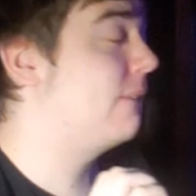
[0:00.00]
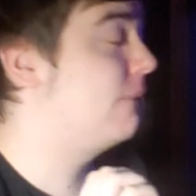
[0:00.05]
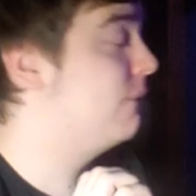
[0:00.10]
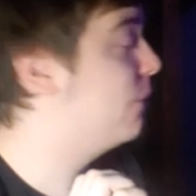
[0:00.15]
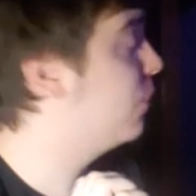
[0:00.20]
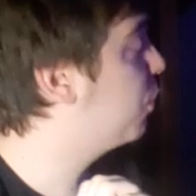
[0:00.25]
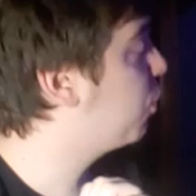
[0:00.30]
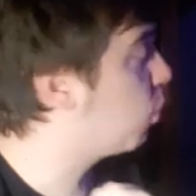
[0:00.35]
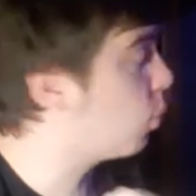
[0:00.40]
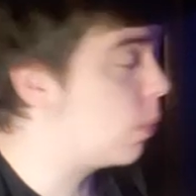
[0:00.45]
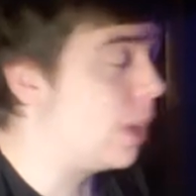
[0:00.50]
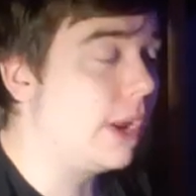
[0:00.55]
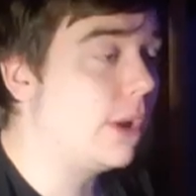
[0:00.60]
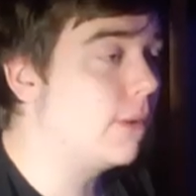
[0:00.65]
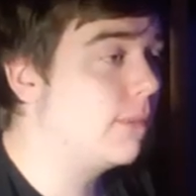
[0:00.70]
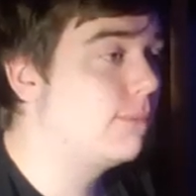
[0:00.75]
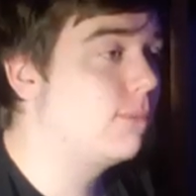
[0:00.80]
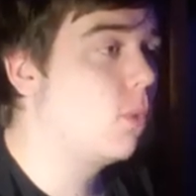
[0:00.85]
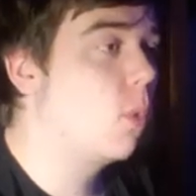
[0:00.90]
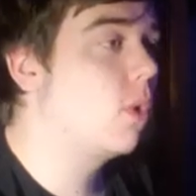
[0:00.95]
three
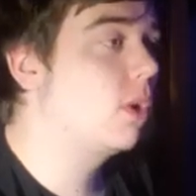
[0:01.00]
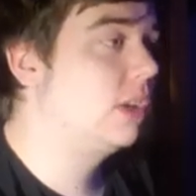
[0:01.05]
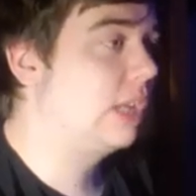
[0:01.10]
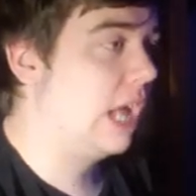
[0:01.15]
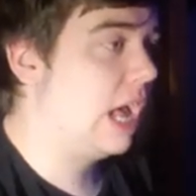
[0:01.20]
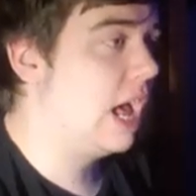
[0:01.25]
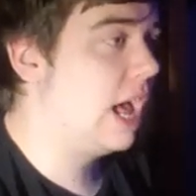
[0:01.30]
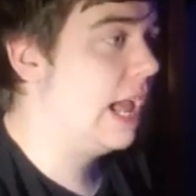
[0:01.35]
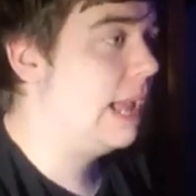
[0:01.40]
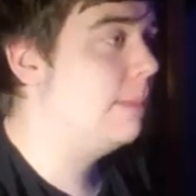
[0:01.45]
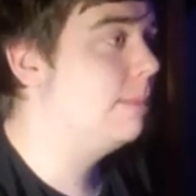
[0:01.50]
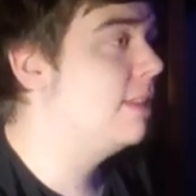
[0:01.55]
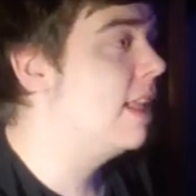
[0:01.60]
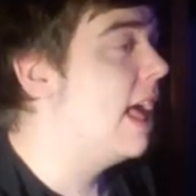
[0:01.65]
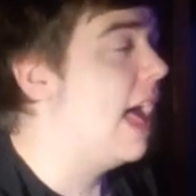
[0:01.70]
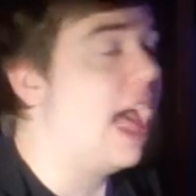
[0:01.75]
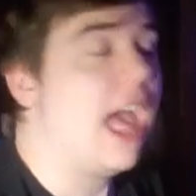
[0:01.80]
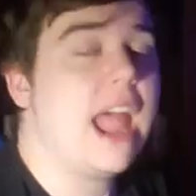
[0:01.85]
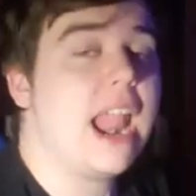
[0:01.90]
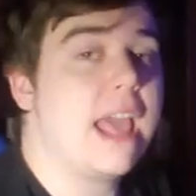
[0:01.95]
or four times,
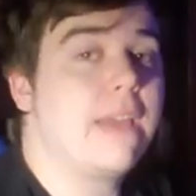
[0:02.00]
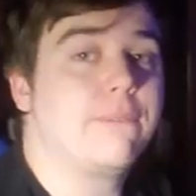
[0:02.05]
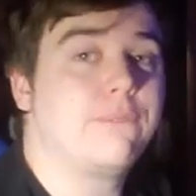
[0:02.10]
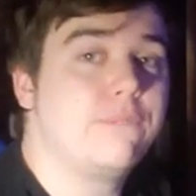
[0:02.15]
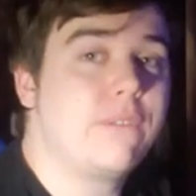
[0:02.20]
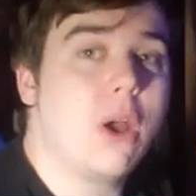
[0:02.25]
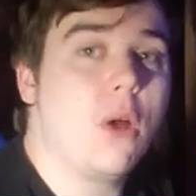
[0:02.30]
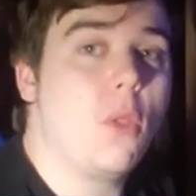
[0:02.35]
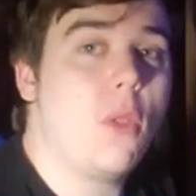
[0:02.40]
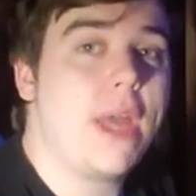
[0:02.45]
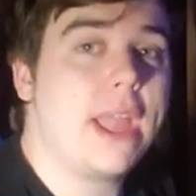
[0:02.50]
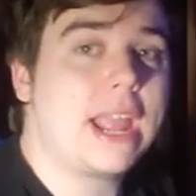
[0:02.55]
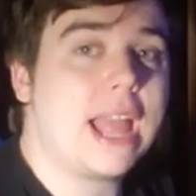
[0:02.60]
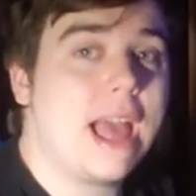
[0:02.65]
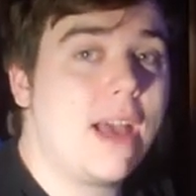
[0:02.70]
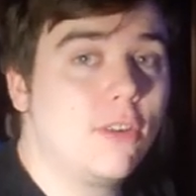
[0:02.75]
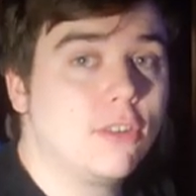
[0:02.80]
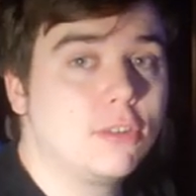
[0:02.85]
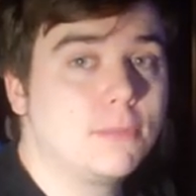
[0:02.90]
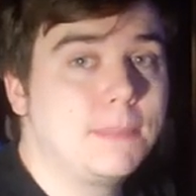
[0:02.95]
and I felt like
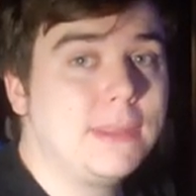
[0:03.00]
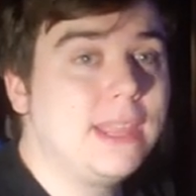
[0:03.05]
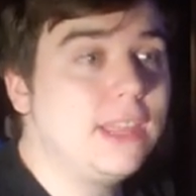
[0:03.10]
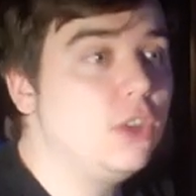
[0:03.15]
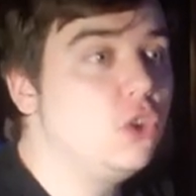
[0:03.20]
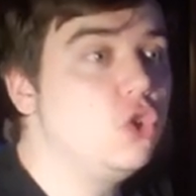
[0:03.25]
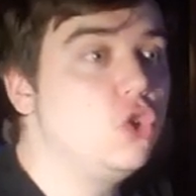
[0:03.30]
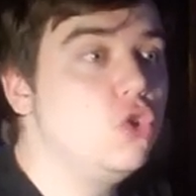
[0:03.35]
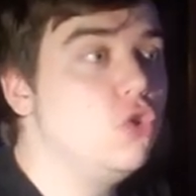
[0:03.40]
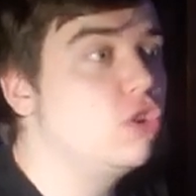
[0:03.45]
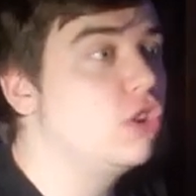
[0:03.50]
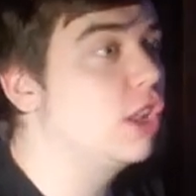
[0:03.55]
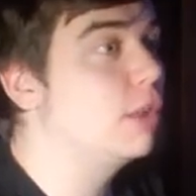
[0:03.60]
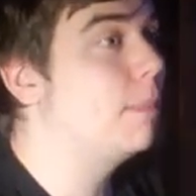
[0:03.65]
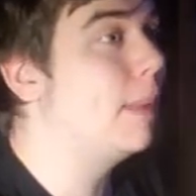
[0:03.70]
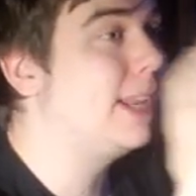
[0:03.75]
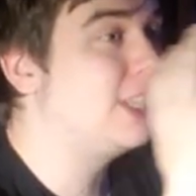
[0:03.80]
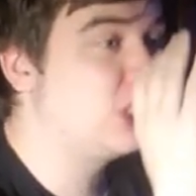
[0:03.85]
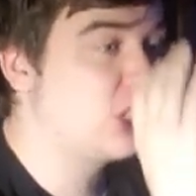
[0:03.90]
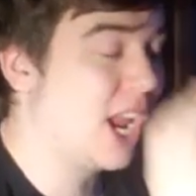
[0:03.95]
I was being useless
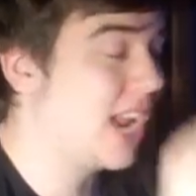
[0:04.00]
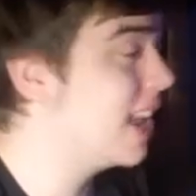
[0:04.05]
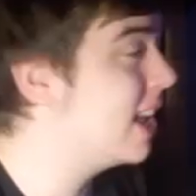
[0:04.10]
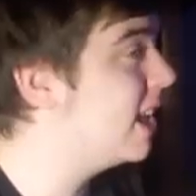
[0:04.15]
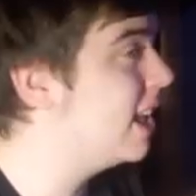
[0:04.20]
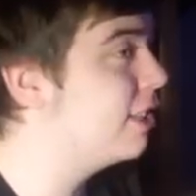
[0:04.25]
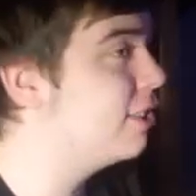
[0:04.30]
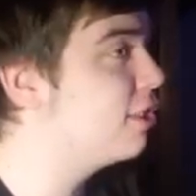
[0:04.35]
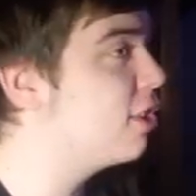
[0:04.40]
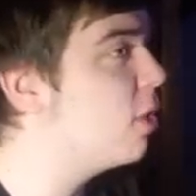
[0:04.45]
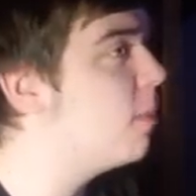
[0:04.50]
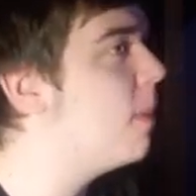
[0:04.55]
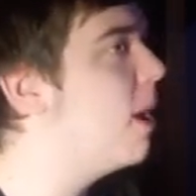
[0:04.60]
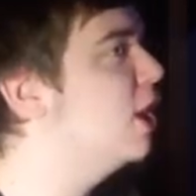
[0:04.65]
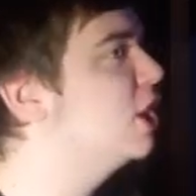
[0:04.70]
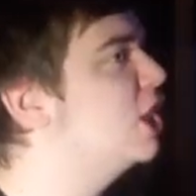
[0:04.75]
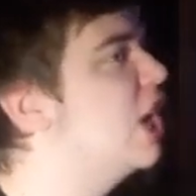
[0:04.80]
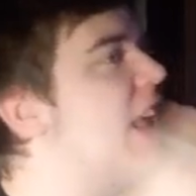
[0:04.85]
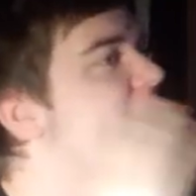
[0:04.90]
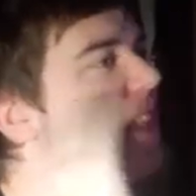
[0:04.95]
by checking it so
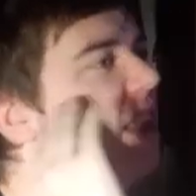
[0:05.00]
much, and